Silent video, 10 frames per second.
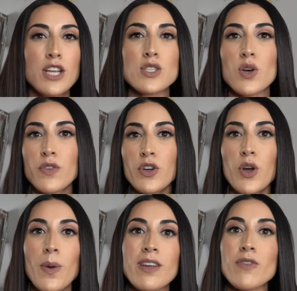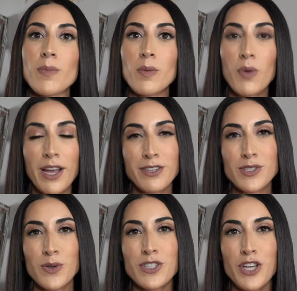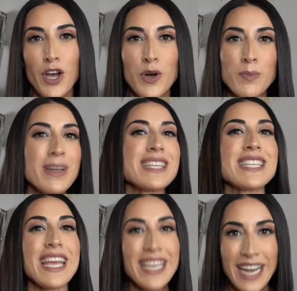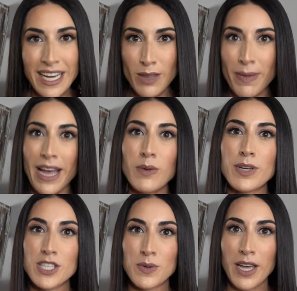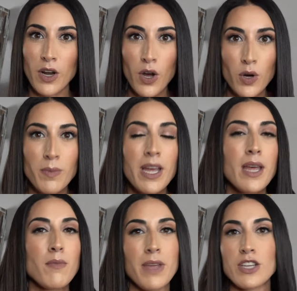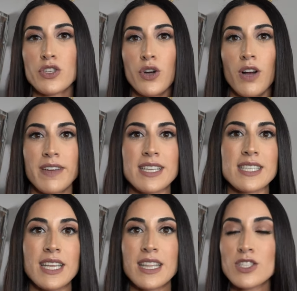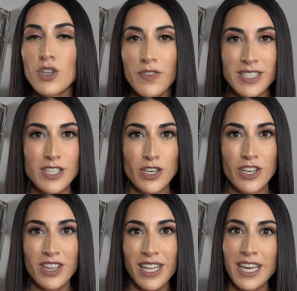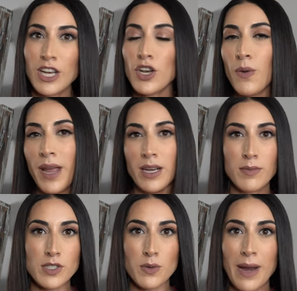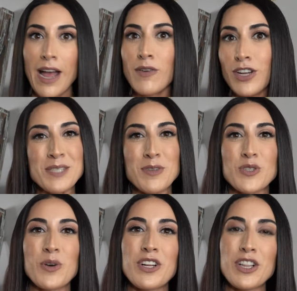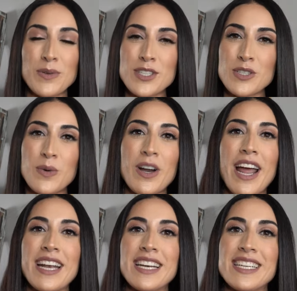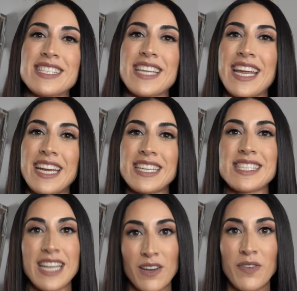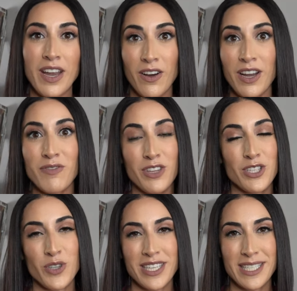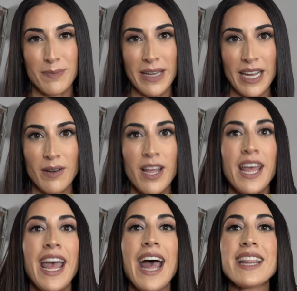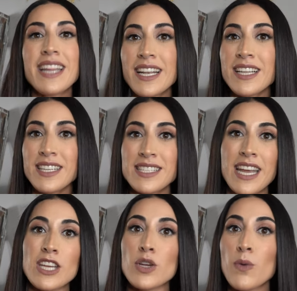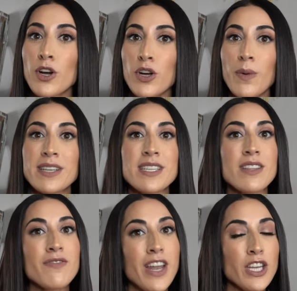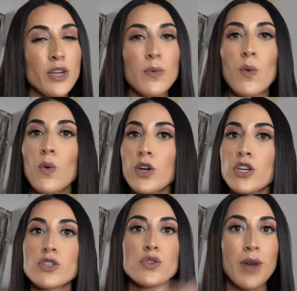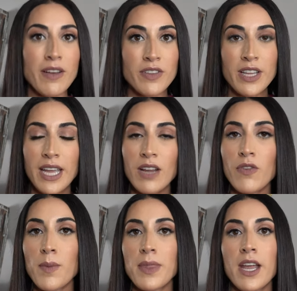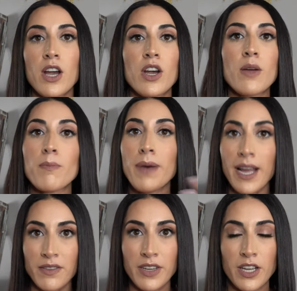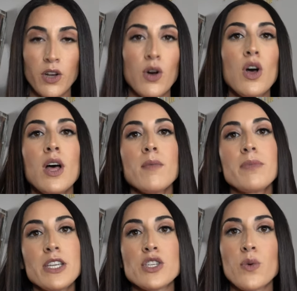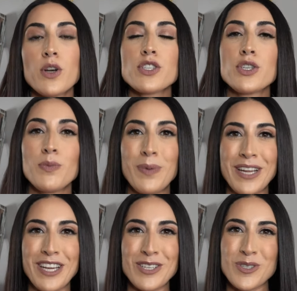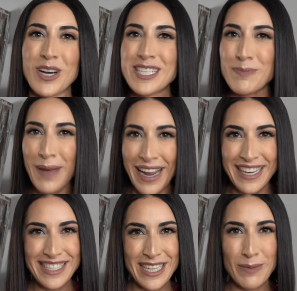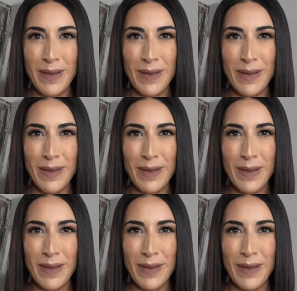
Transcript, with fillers: So if you're going from the bridal store to home, take it out of the bag once you get home. Make sure obviously the surfaces are clean, no animals around. Please be sure to close the door and it is a safe area for the dress to be in. And then let's say you are going to the venue or you're traveling from there by vehicle, be sure to put your dress back into the